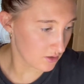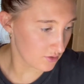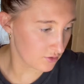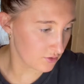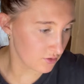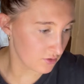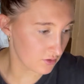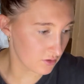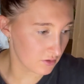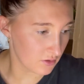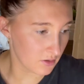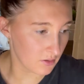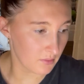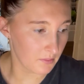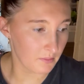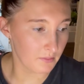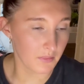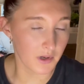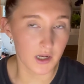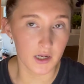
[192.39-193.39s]
to
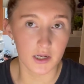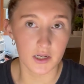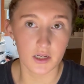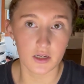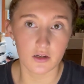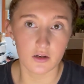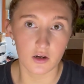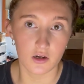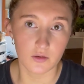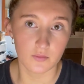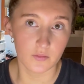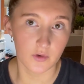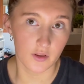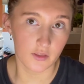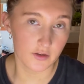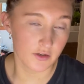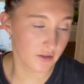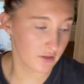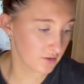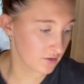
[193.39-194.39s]
my
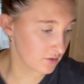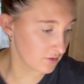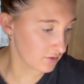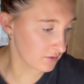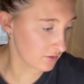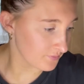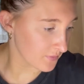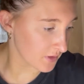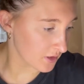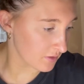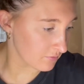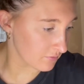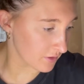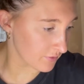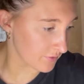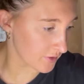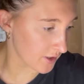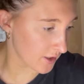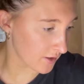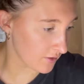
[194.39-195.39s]
godmother's river
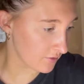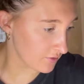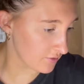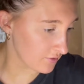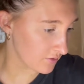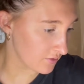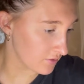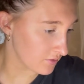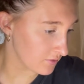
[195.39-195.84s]
house,